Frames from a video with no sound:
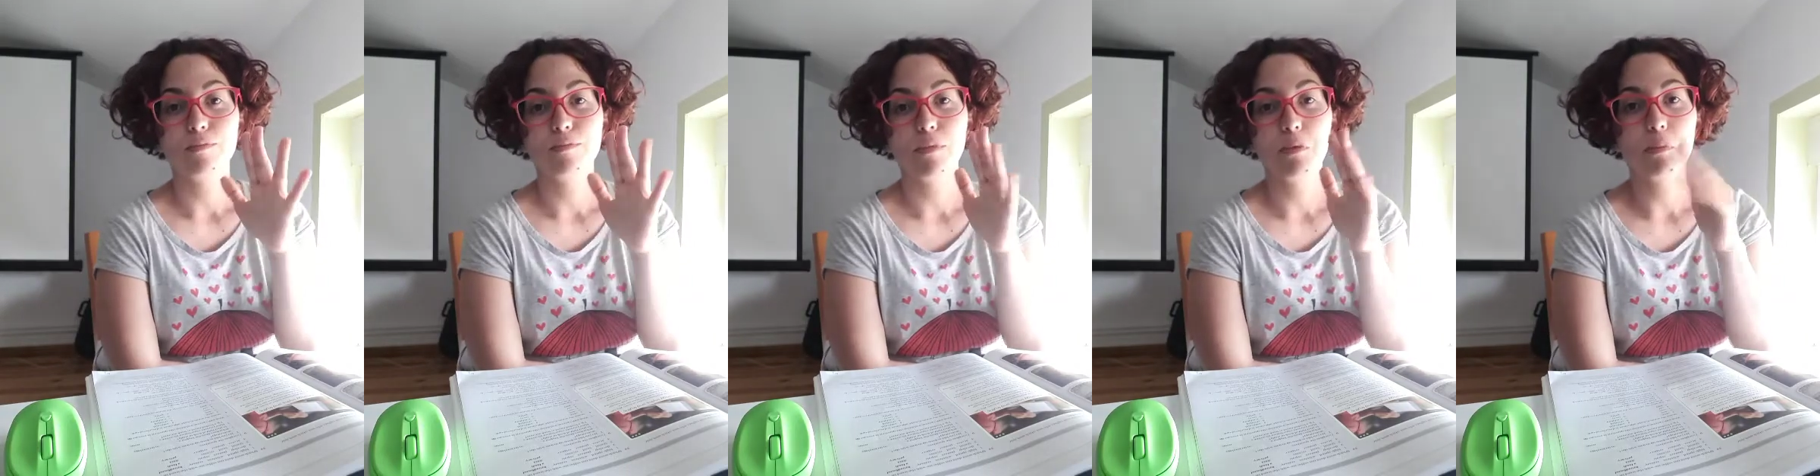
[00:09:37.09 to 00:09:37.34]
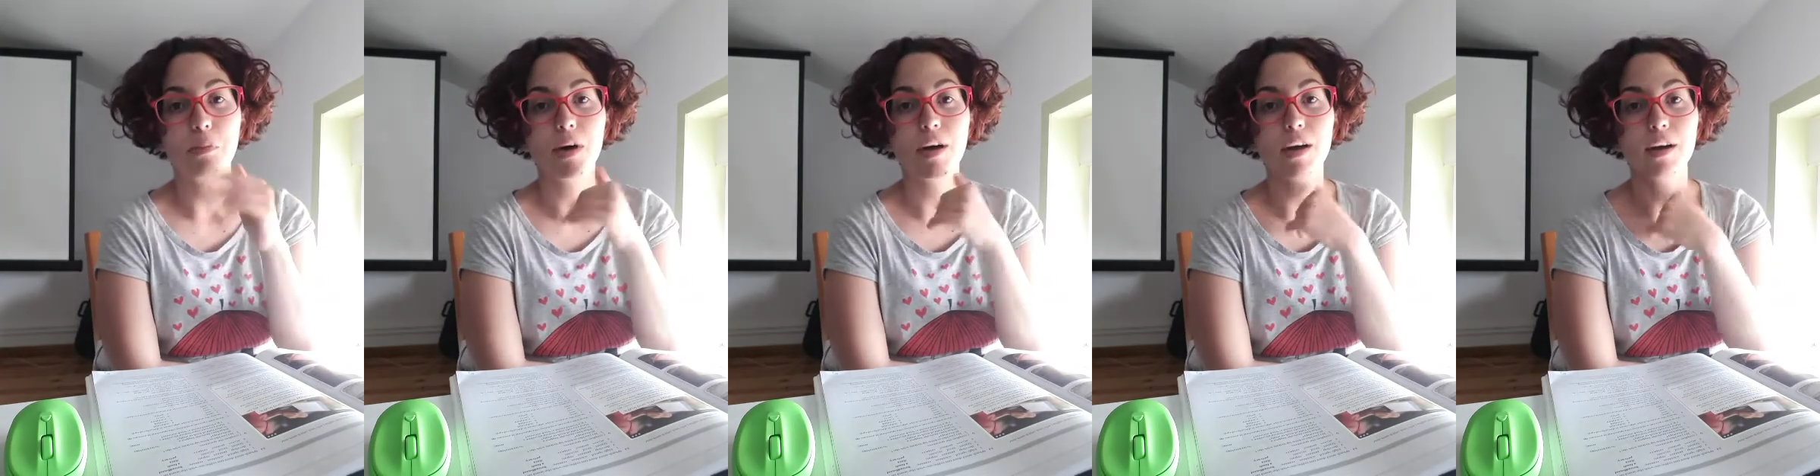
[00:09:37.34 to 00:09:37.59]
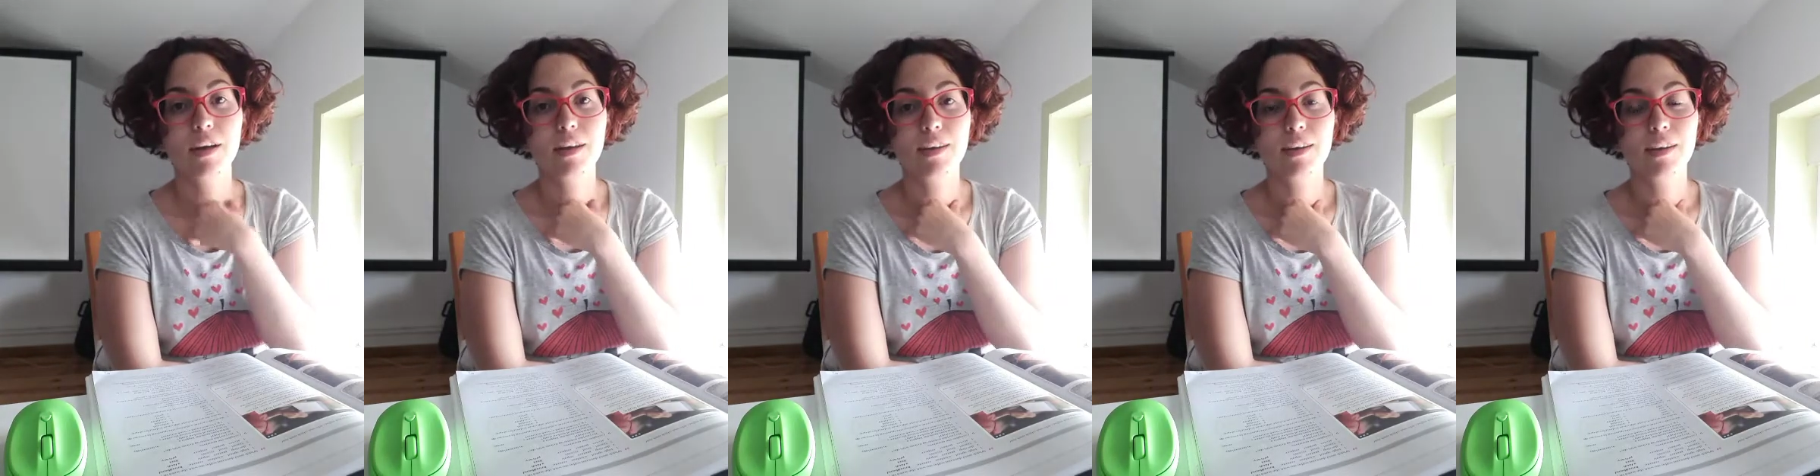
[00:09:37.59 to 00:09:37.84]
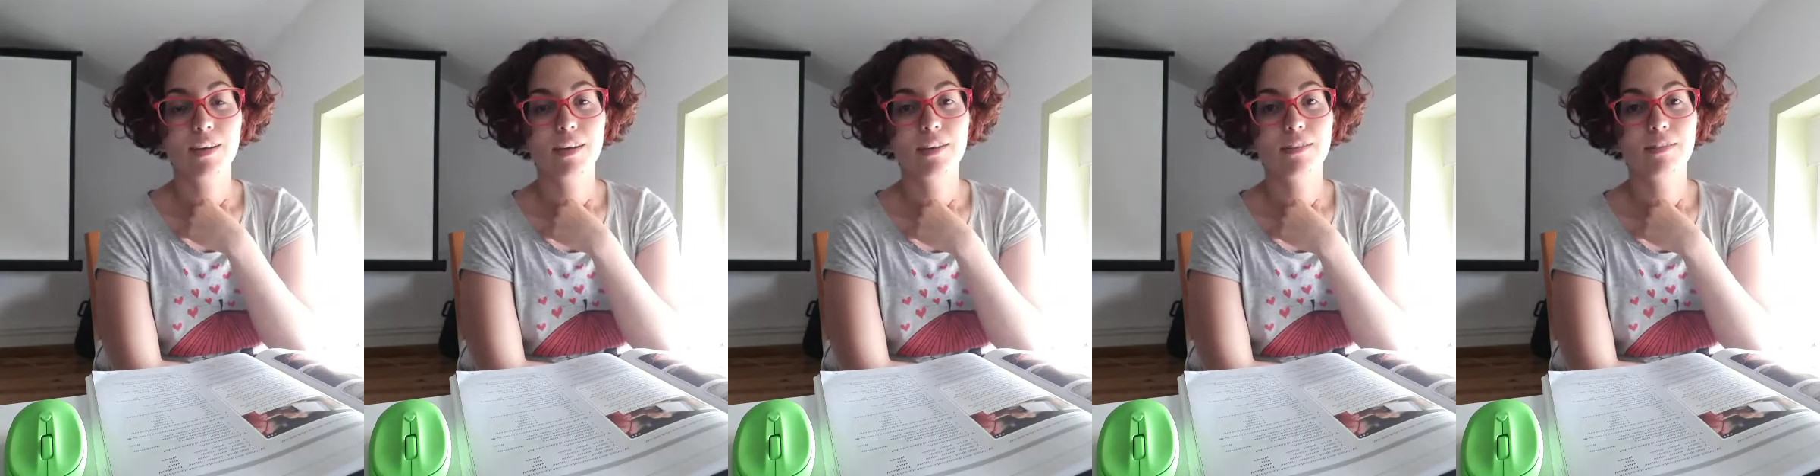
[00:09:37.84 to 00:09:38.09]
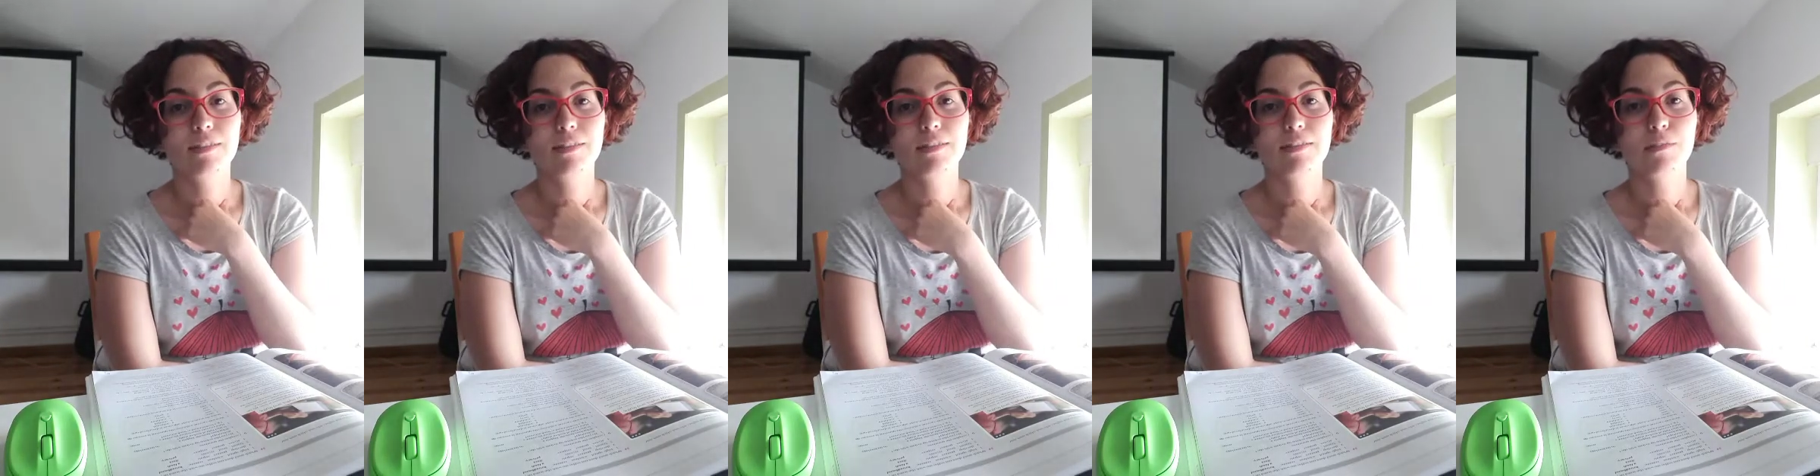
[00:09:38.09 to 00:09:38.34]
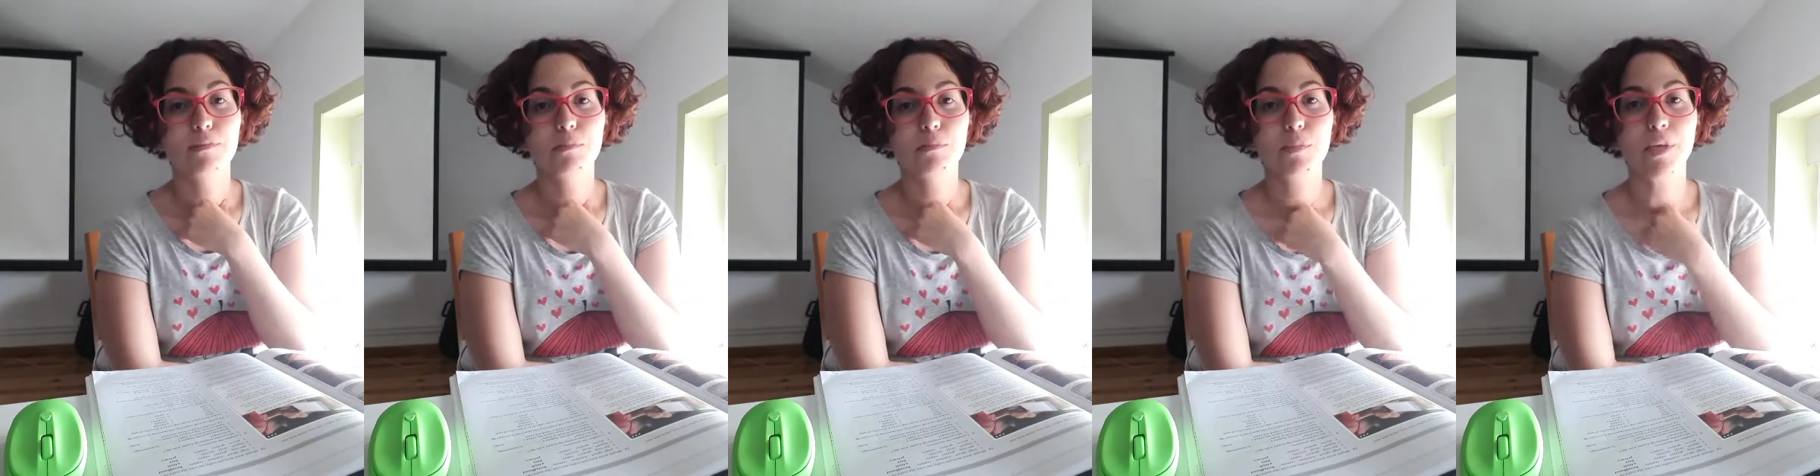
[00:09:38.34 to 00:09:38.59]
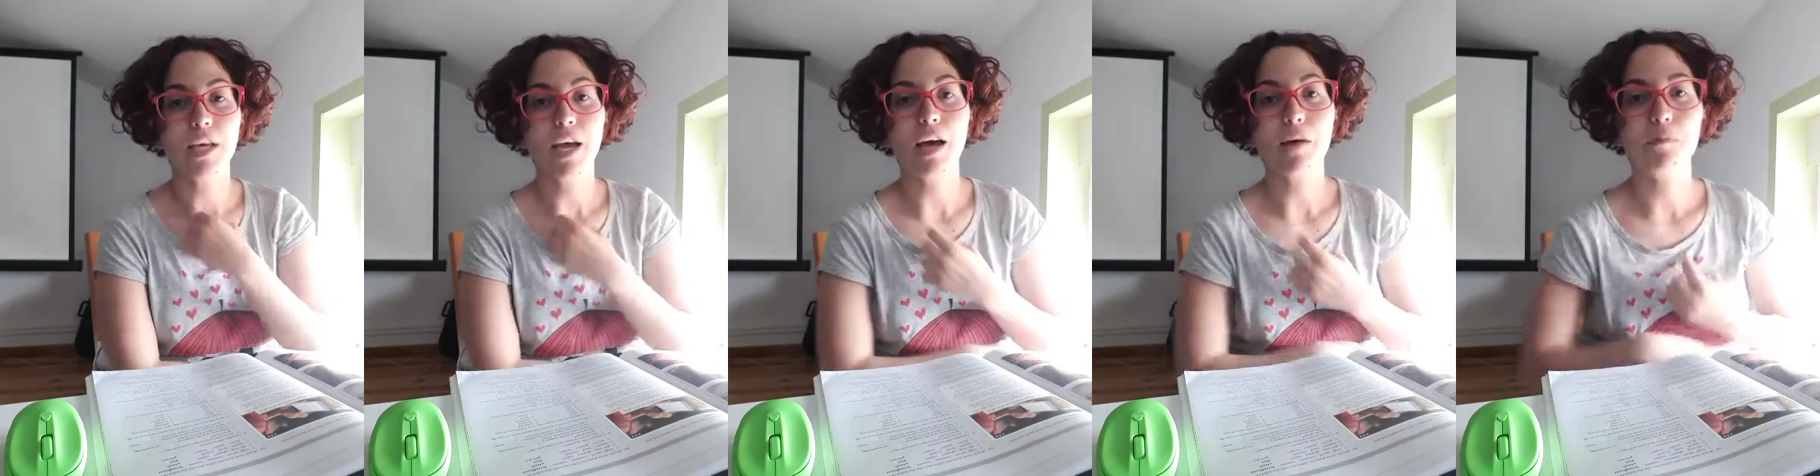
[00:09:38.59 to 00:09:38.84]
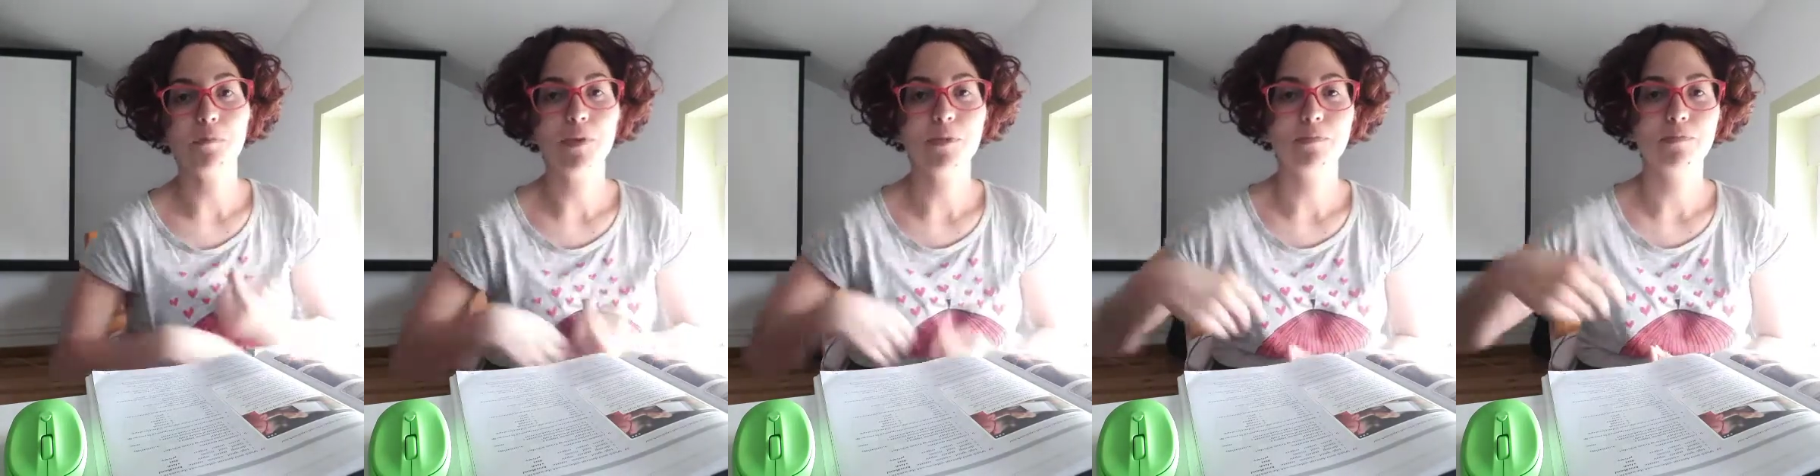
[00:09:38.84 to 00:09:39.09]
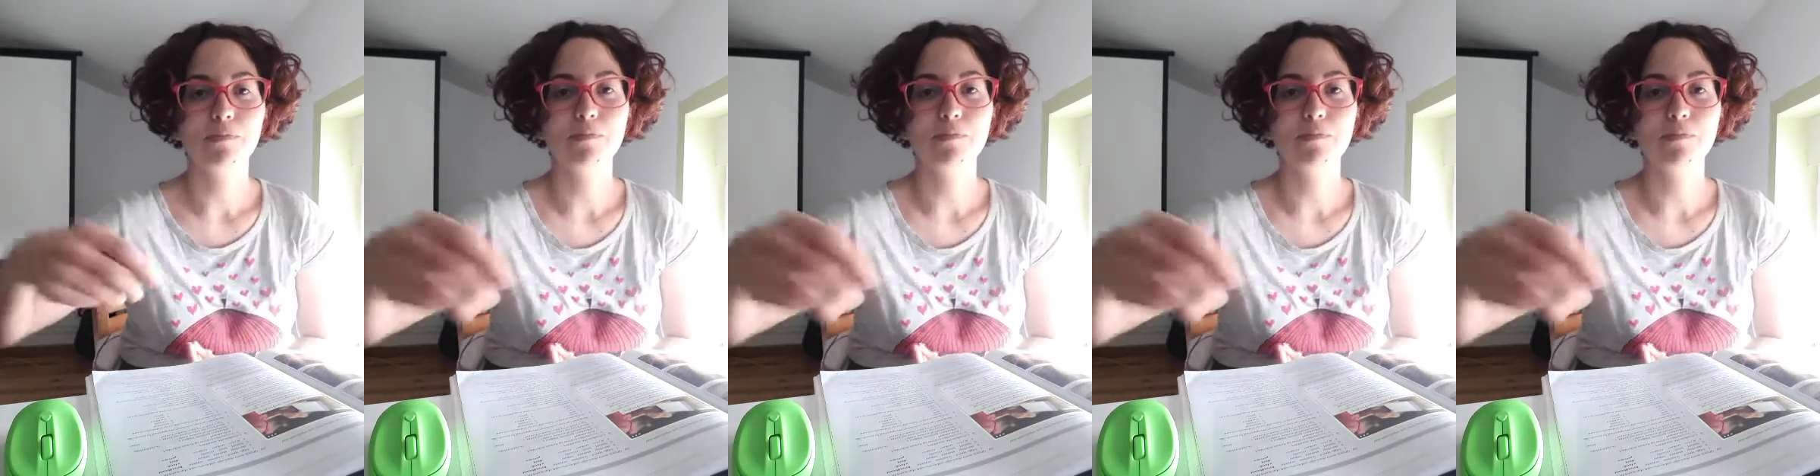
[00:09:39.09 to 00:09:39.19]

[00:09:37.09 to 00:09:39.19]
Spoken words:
Bye bye, and be happy.